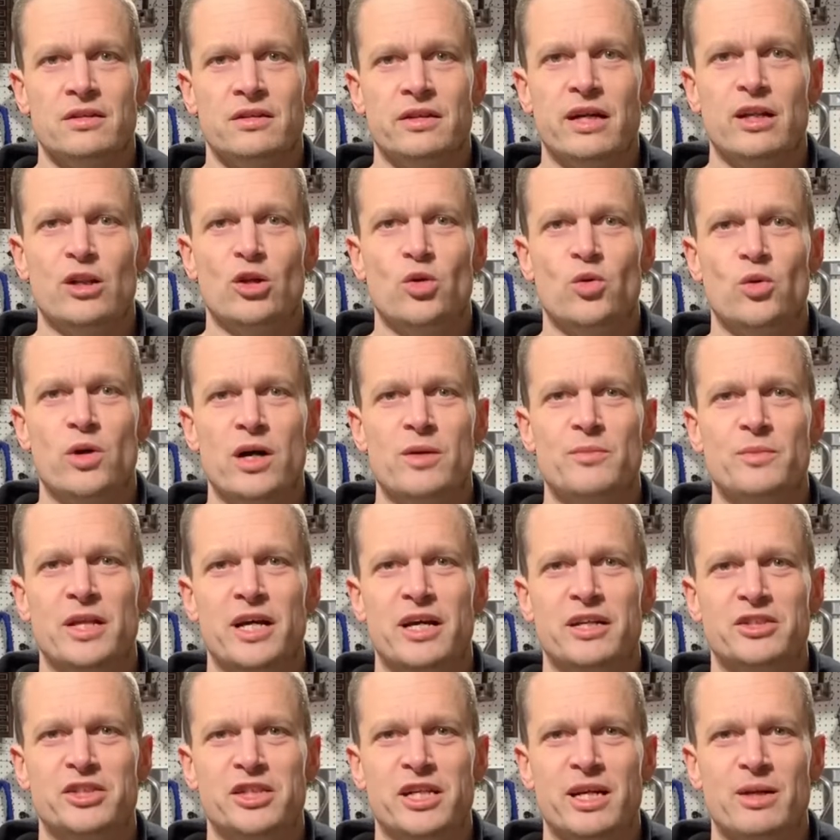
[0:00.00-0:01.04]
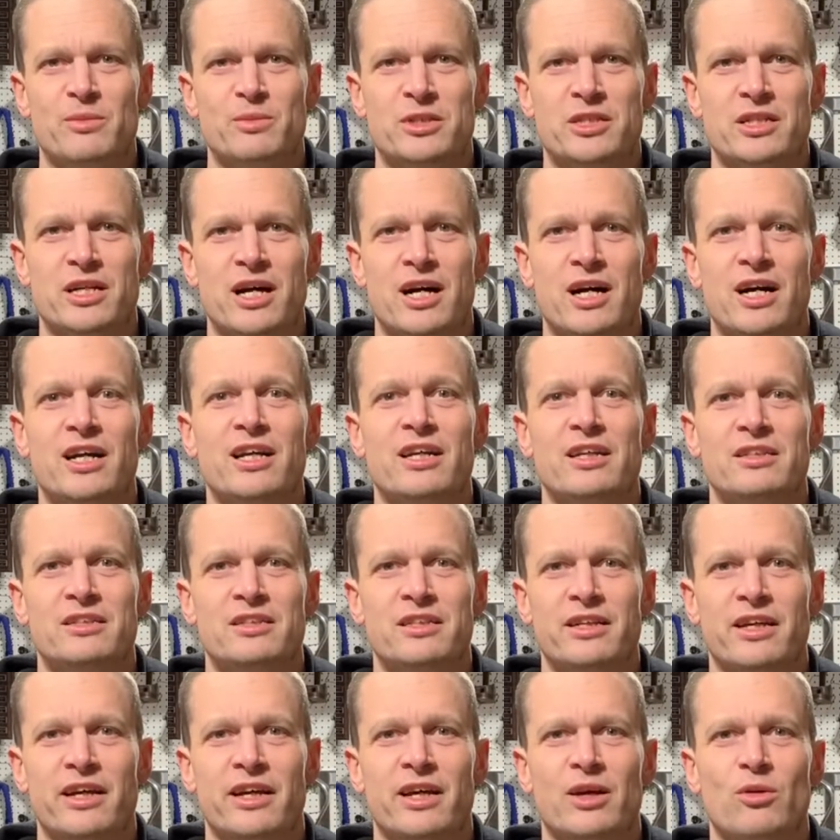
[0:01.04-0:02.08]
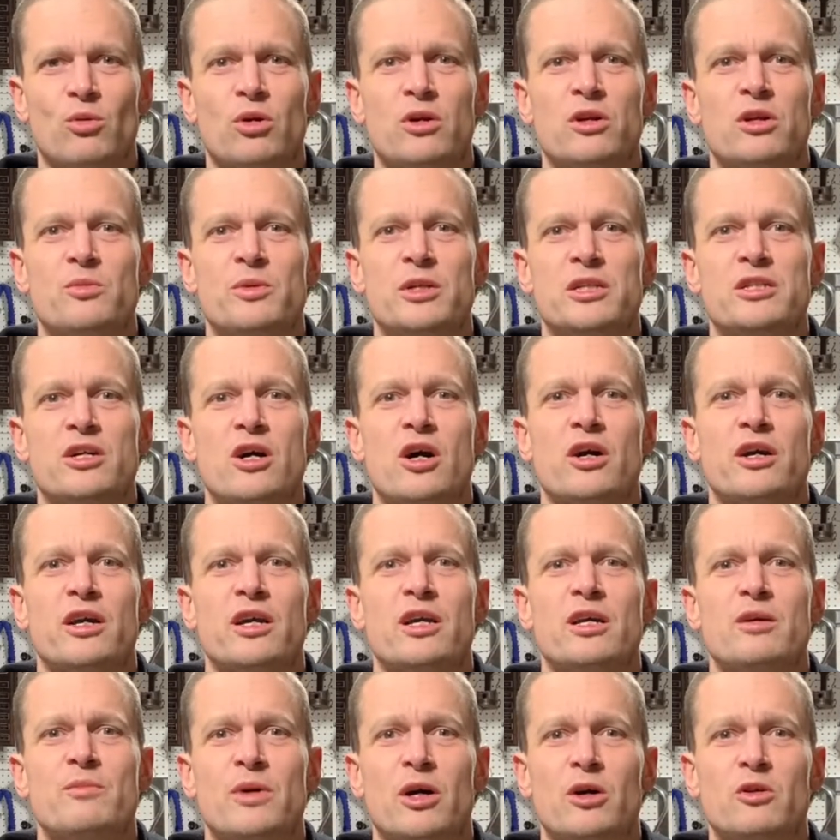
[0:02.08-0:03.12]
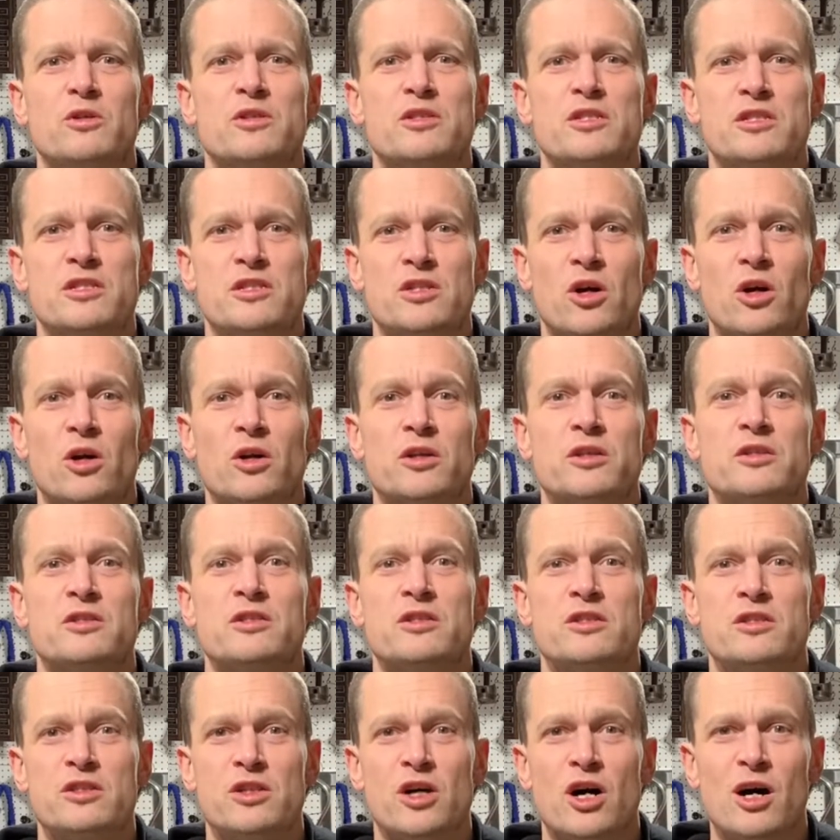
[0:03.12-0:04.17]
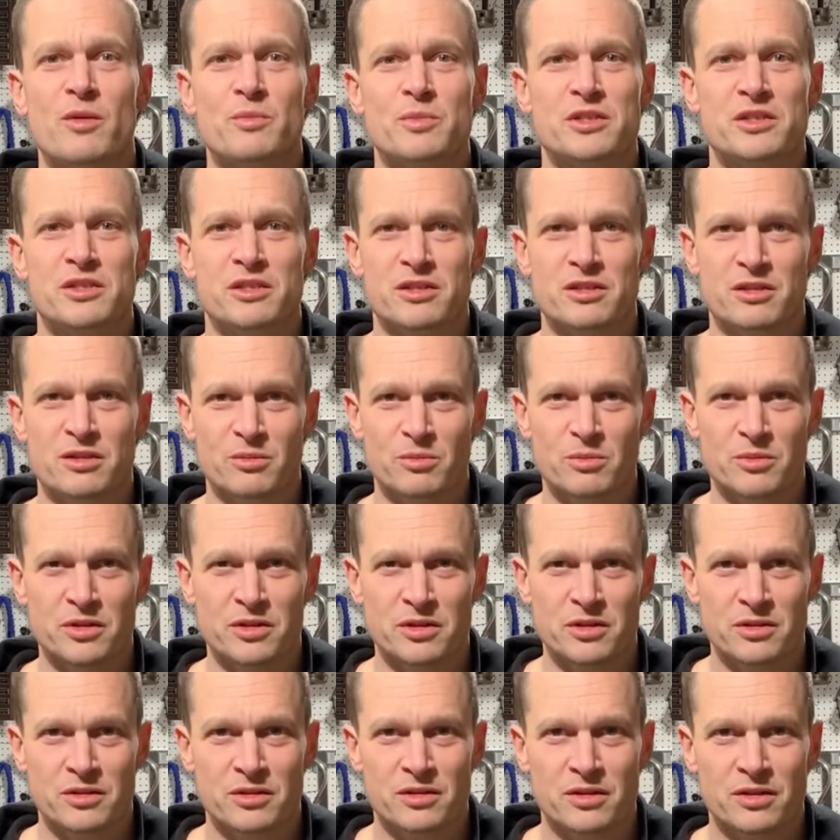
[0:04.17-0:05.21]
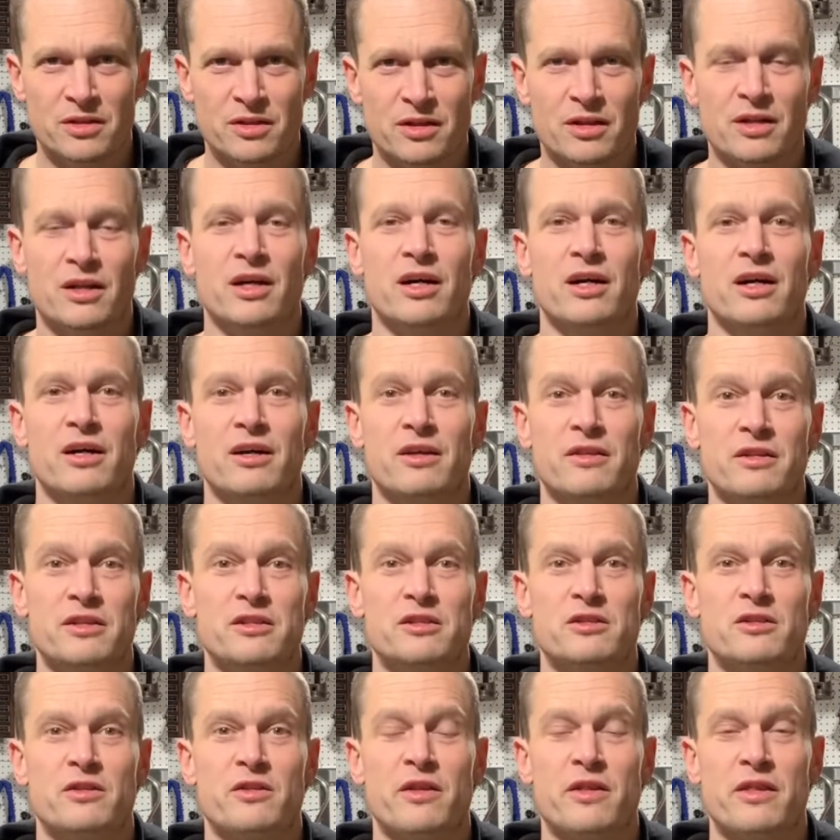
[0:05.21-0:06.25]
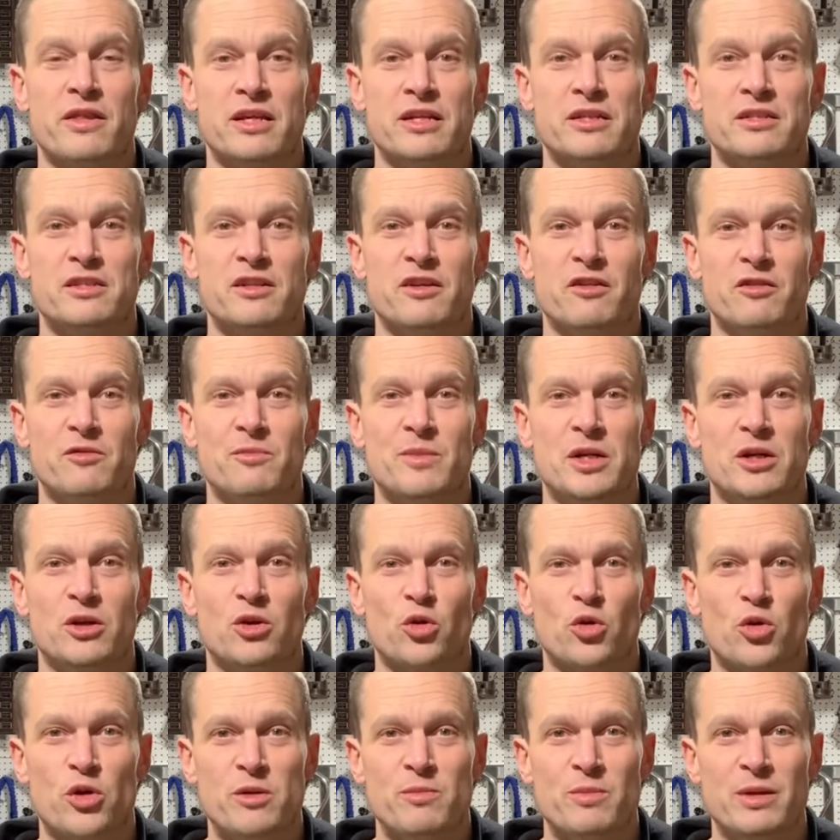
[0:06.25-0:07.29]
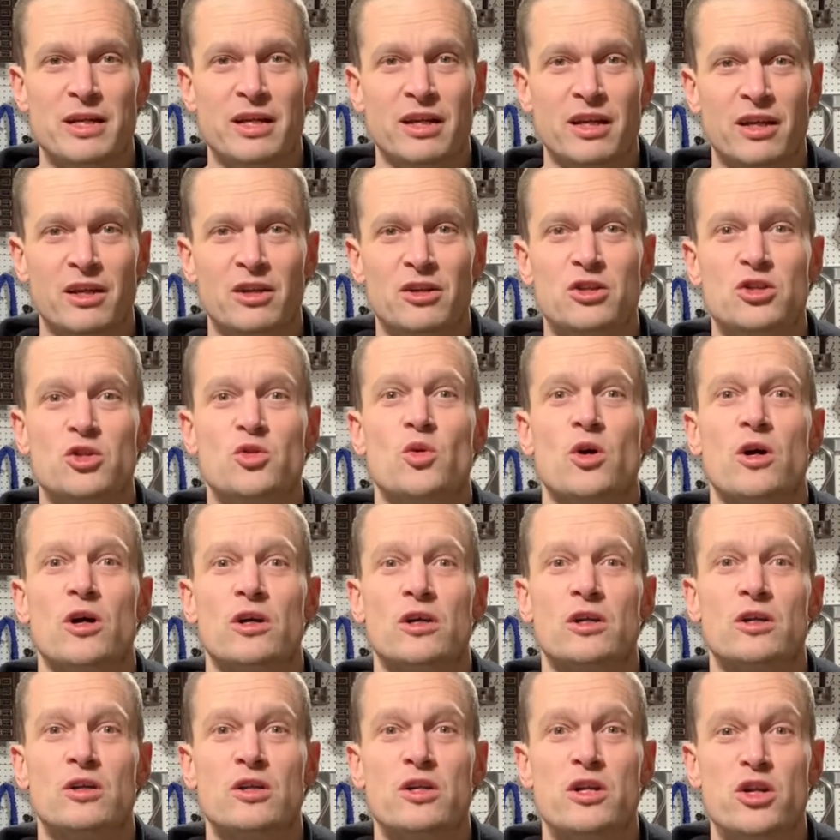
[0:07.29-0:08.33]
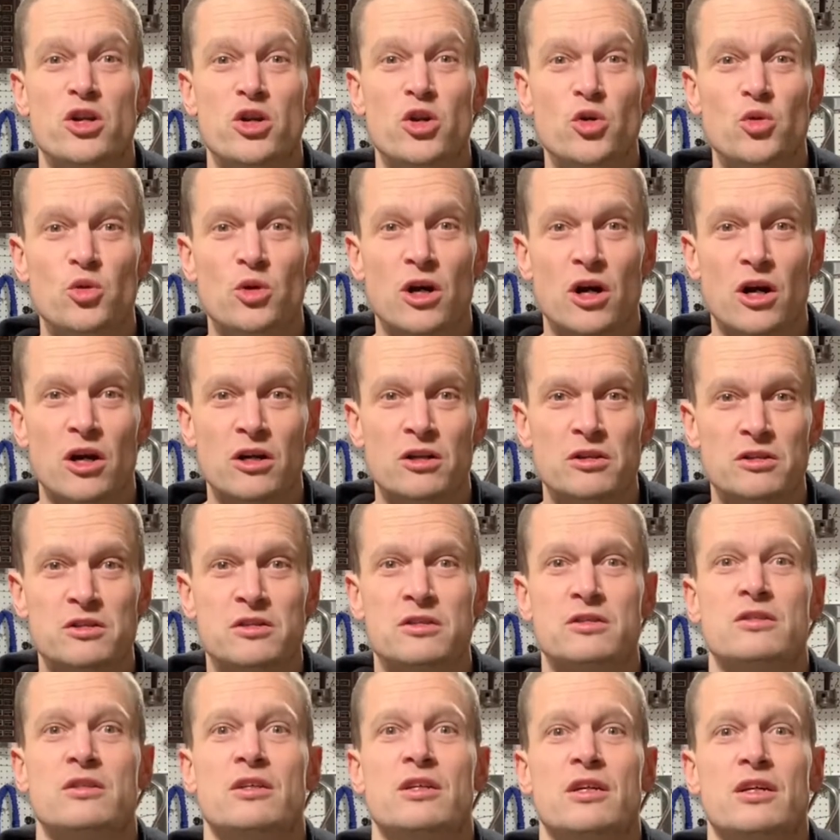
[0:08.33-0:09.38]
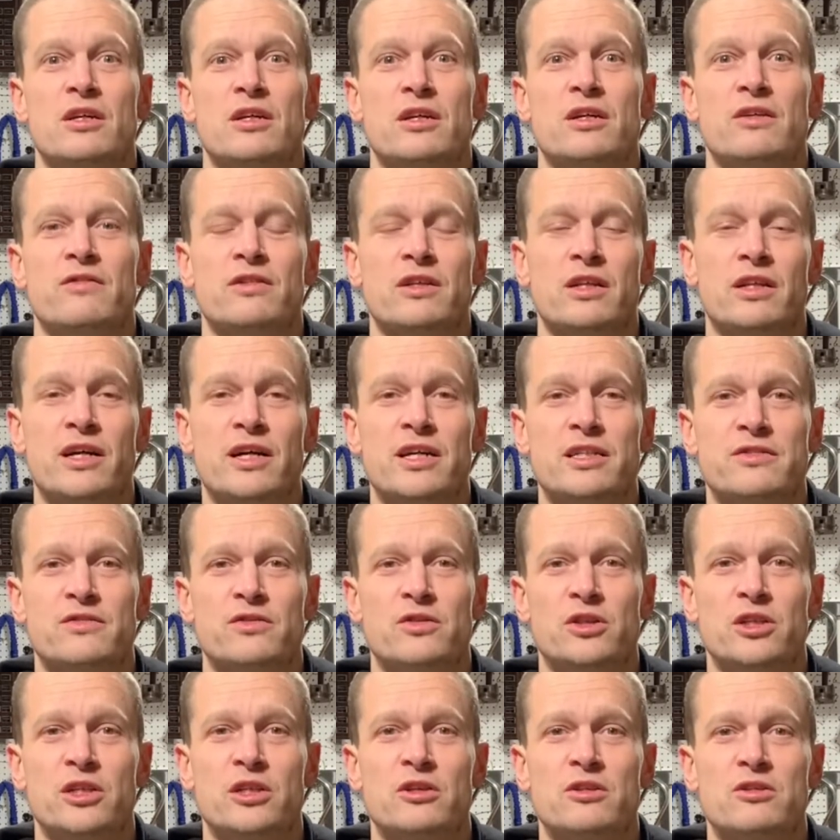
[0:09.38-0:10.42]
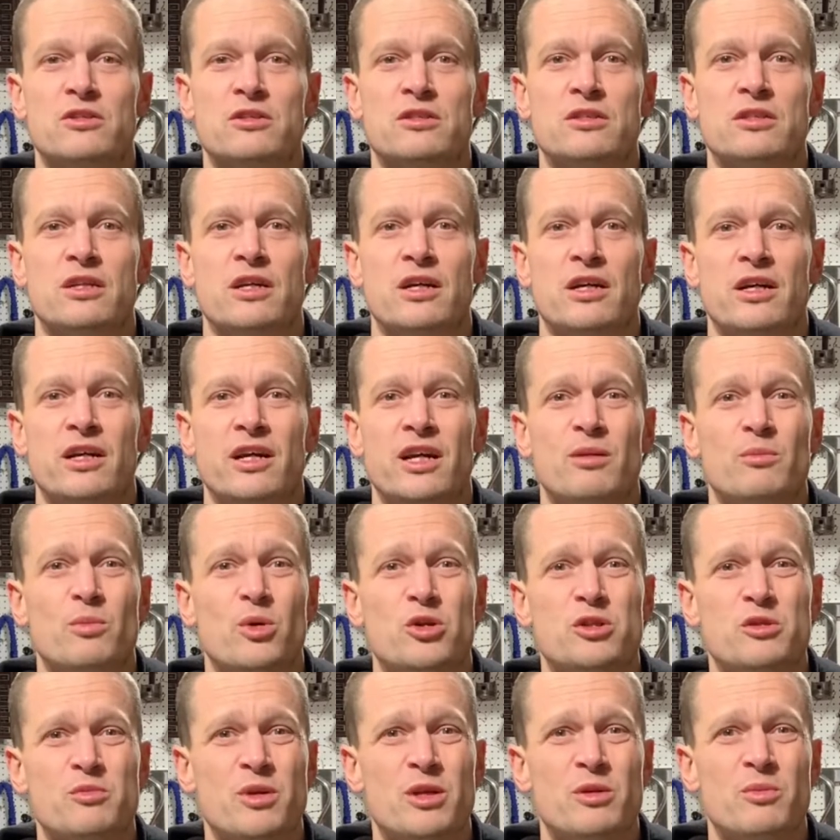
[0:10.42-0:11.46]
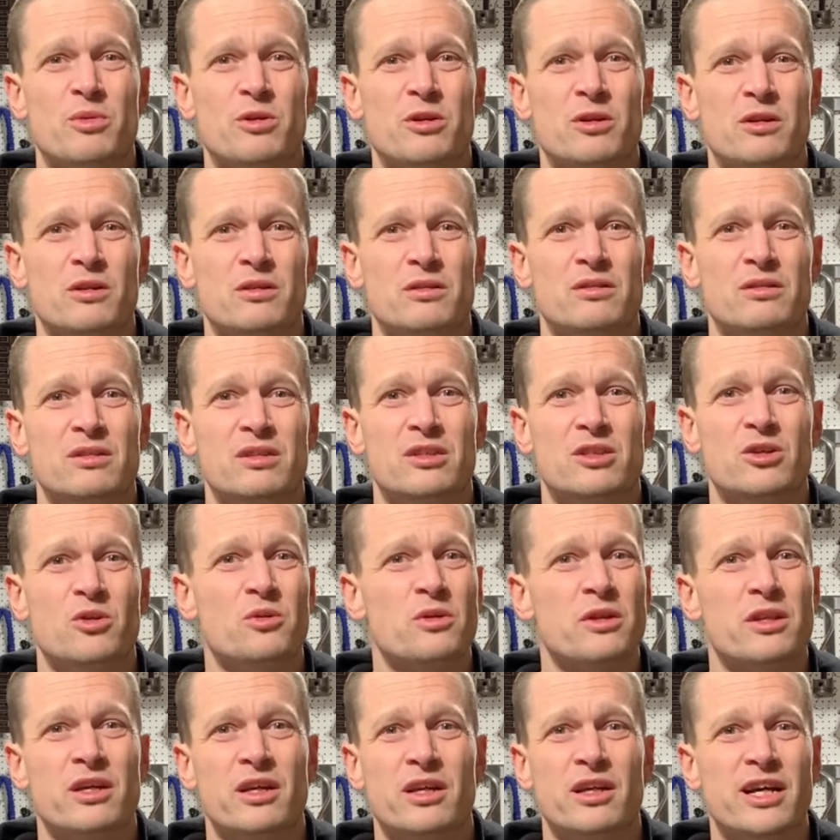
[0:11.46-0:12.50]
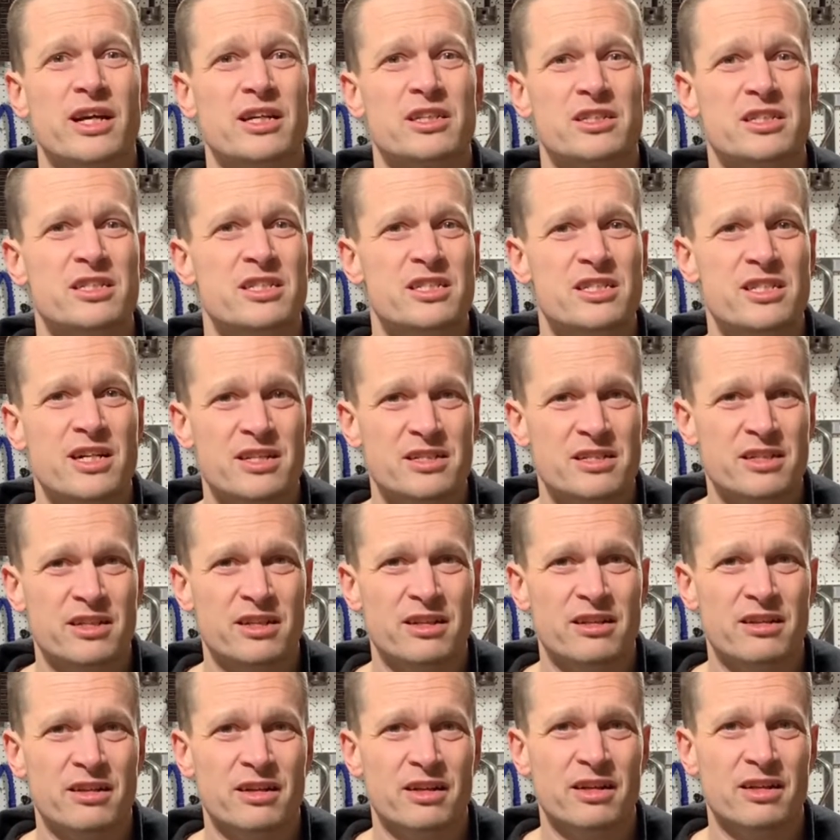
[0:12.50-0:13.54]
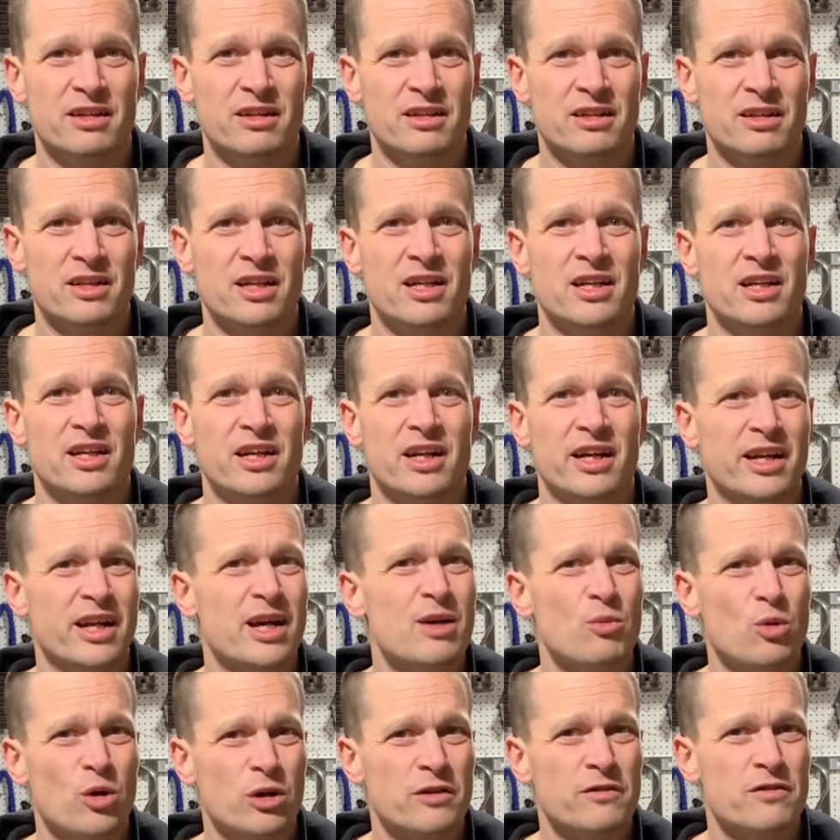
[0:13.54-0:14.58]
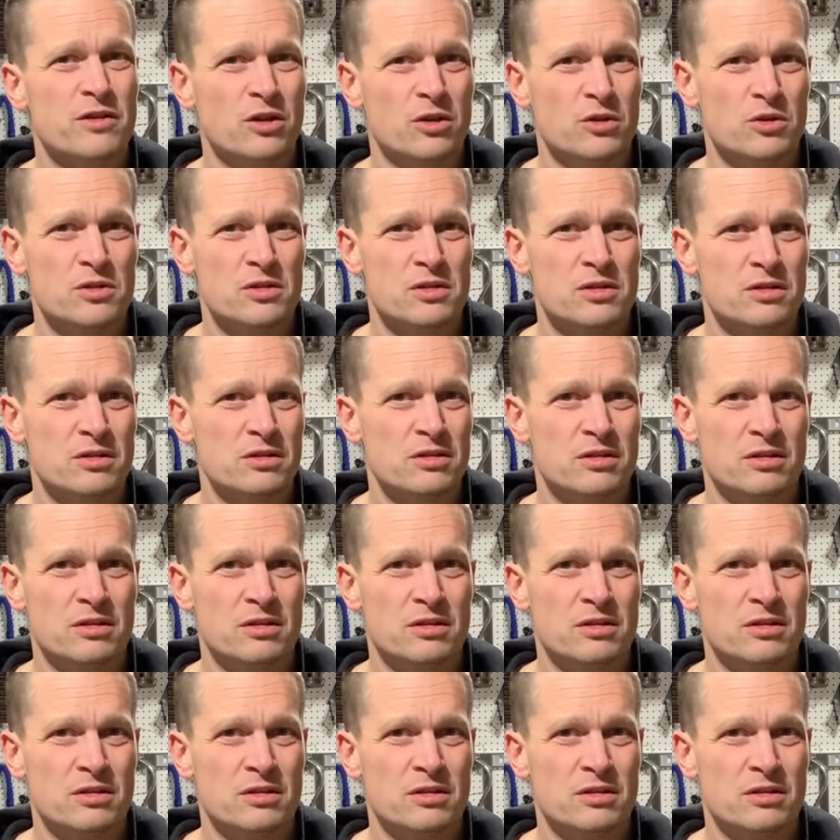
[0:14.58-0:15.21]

Hello, I'm that James guy, and today we're going to be talking about start-stop systems. Uh, these are the things that have been creeping into our new cars for the last few years, and most people don't think it actually does anything, and I'm one of those.